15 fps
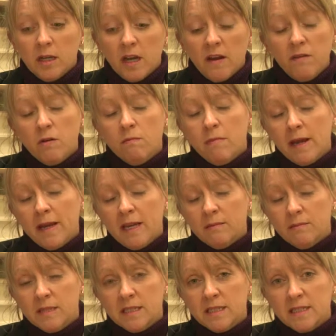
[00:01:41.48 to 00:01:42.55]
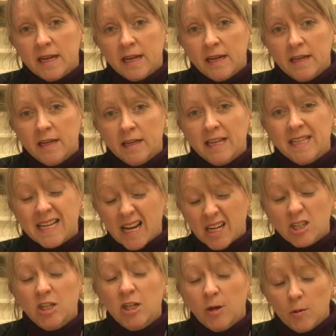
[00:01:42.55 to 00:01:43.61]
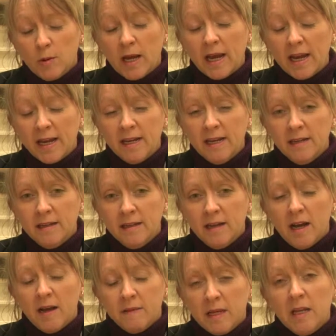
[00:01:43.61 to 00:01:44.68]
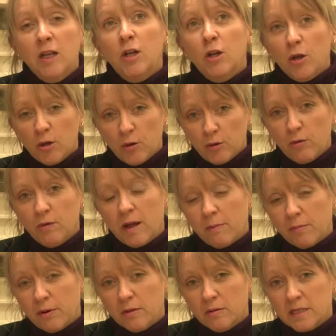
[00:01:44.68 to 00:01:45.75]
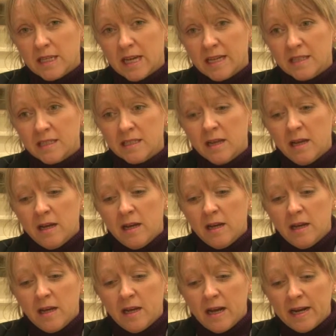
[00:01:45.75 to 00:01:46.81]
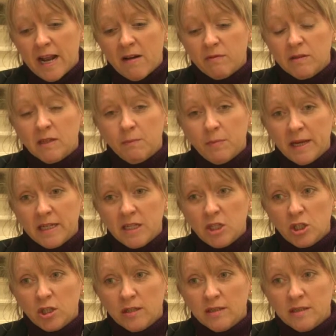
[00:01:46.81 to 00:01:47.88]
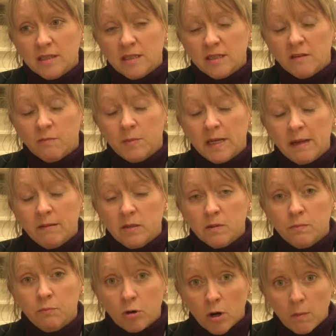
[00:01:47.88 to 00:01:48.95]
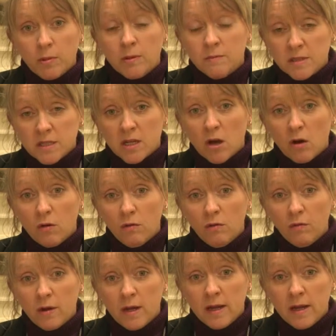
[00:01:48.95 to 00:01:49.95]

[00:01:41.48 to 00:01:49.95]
if you make a mistake, it's actually okay, and they learn through that process. And having the patience of being able to problem solve